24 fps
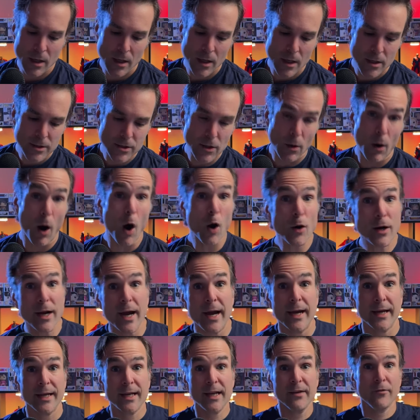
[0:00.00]
So,
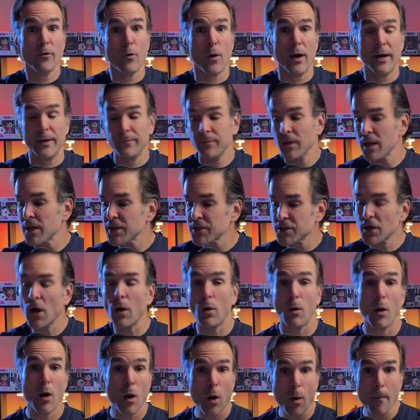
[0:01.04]
okay, giveaway.
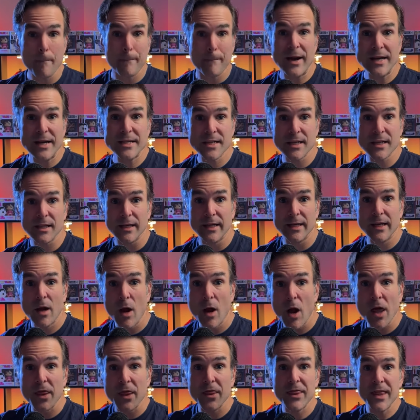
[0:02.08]
So, basically,
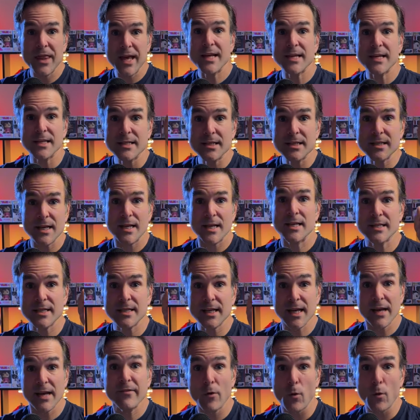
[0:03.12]
this is a
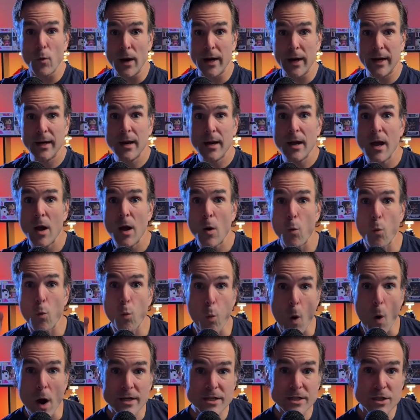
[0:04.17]
giveaway
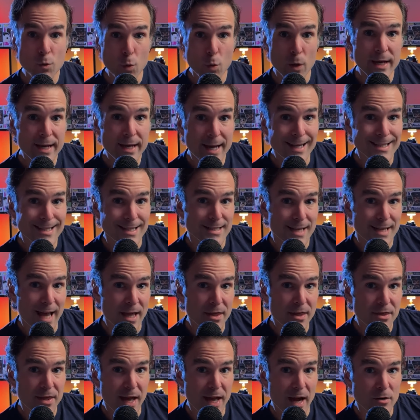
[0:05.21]
once we get to
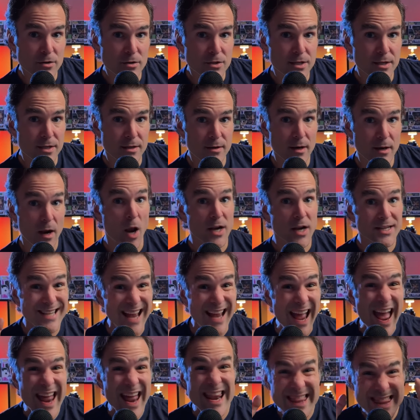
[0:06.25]
10,000
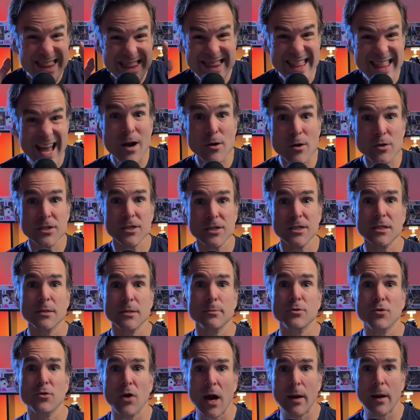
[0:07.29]

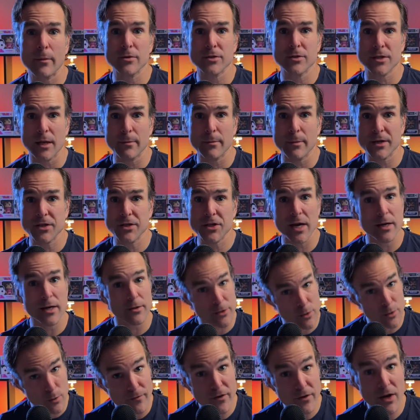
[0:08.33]
subscribers on my channel.
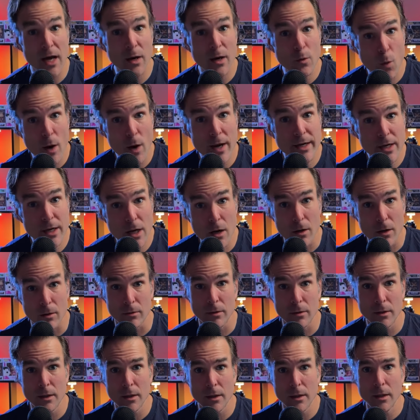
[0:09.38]
So we've got a way to go.
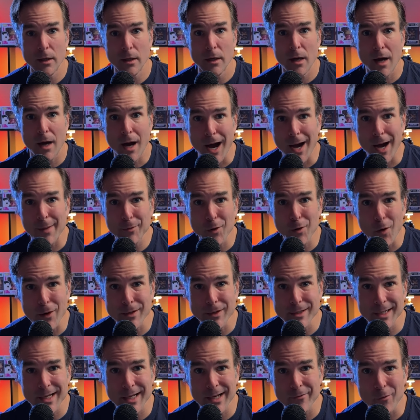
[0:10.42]
I'm going
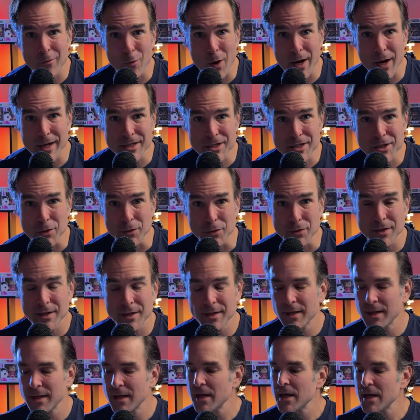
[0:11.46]
to give away a suit.
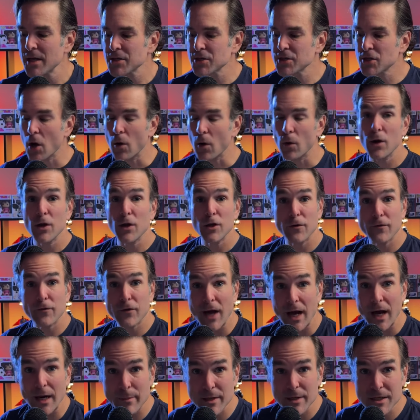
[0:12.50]
So, you've
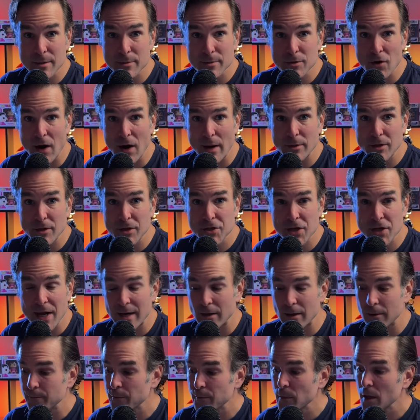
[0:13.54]
got to be subscribed to the channel.